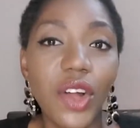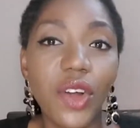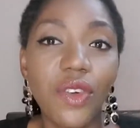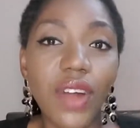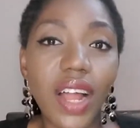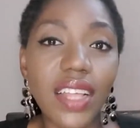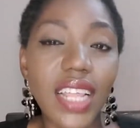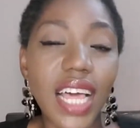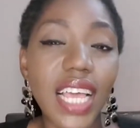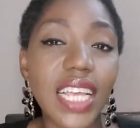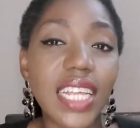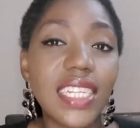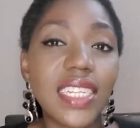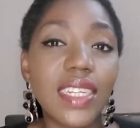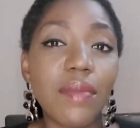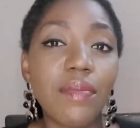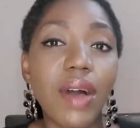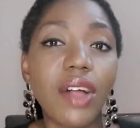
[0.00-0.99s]
rather
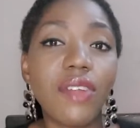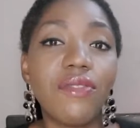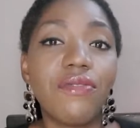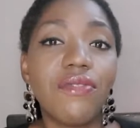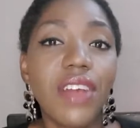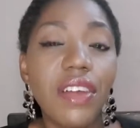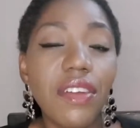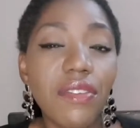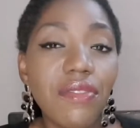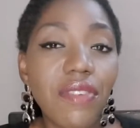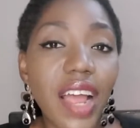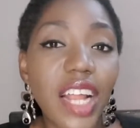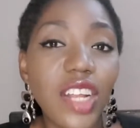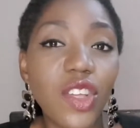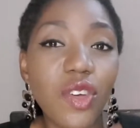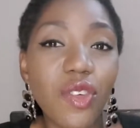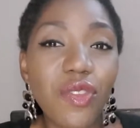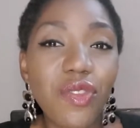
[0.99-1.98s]
it's about
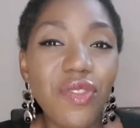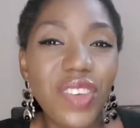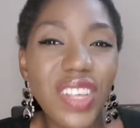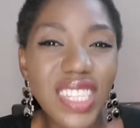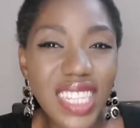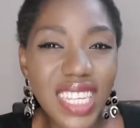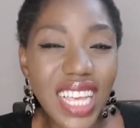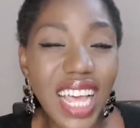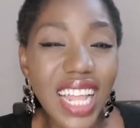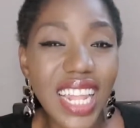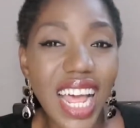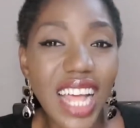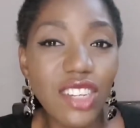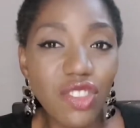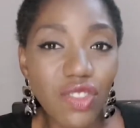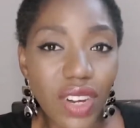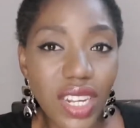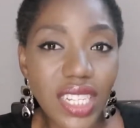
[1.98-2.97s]
verifying your physical
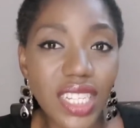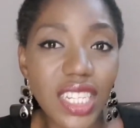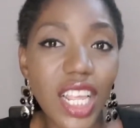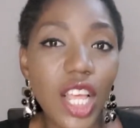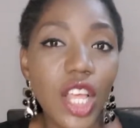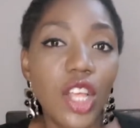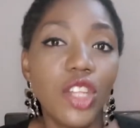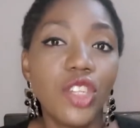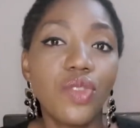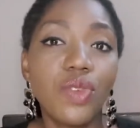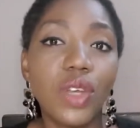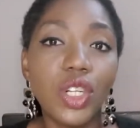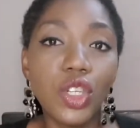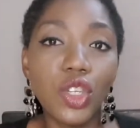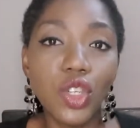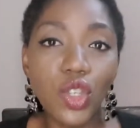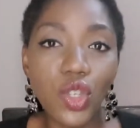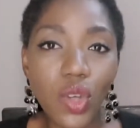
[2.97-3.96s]
address to
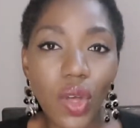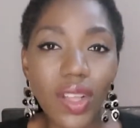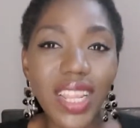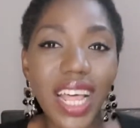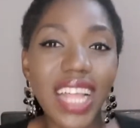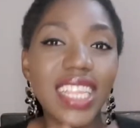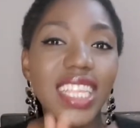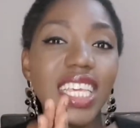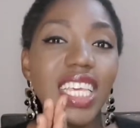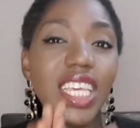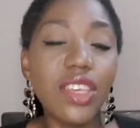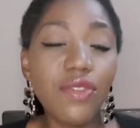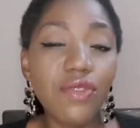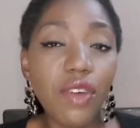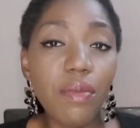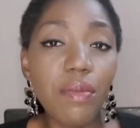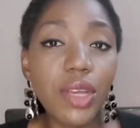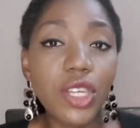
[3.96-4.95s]
ensure that the
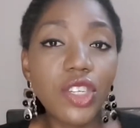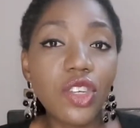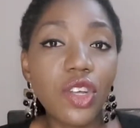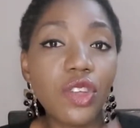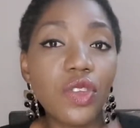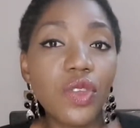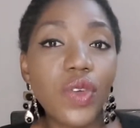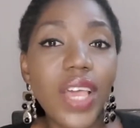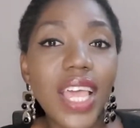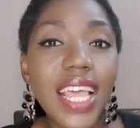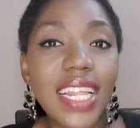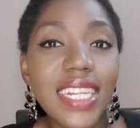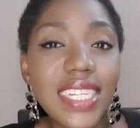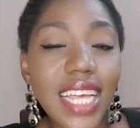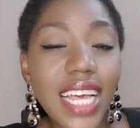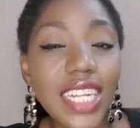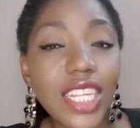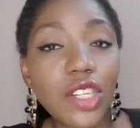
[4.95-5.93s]
information you
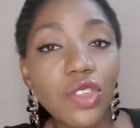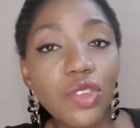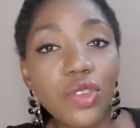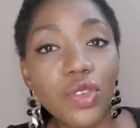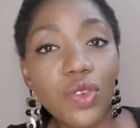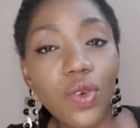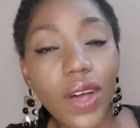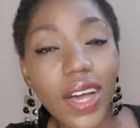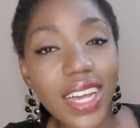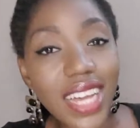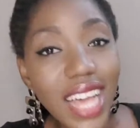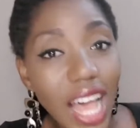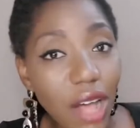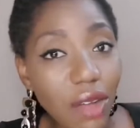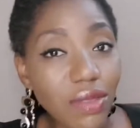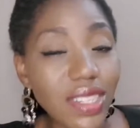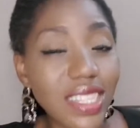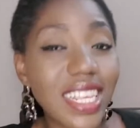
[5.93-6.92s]
entered into your
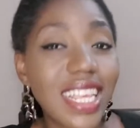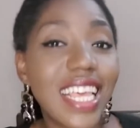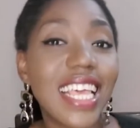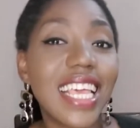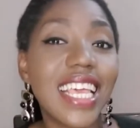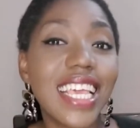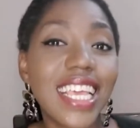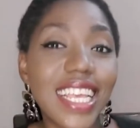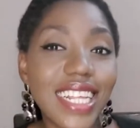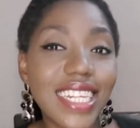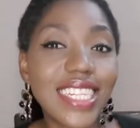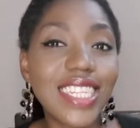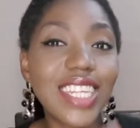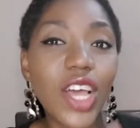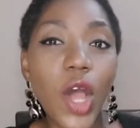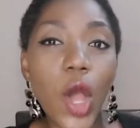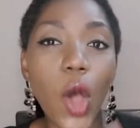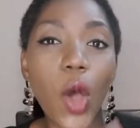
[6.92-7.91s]
account
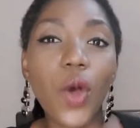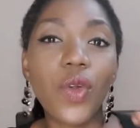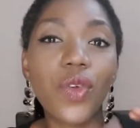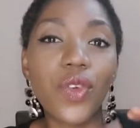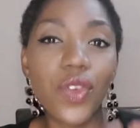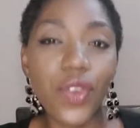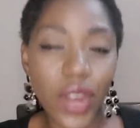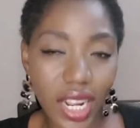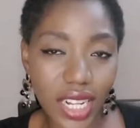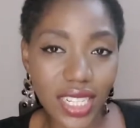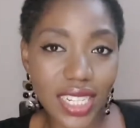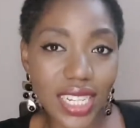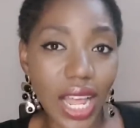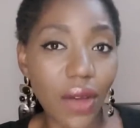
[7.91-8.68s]
is correct.